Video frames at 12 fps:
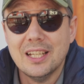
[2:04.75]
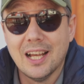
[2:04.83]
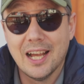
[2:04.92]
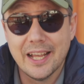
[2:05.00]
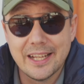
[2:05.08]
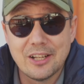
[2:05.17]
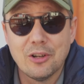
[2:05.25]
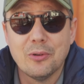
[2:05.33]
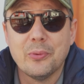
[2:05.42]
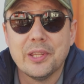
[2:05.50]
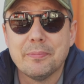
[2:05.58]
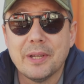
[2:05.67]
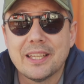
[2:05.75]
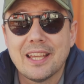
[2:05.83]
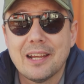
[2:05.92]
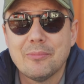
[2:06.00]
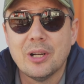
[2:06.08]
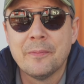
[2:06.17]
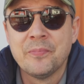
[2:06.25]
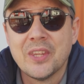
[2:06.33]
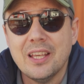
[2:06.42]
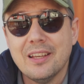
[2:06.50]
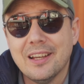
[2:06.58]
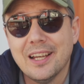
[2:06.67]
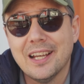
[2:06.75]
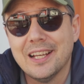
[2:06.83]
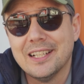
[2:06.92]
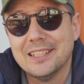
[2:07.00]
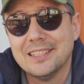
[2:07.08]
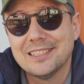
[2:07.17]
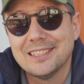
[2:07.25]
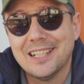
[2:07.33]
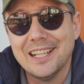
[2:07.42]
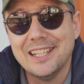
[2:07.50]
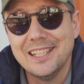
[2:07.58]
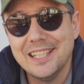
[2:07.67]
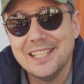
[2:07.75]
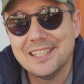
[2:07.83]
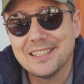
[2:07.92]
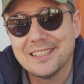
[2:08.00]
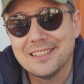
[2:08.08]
I go with my camera. And I need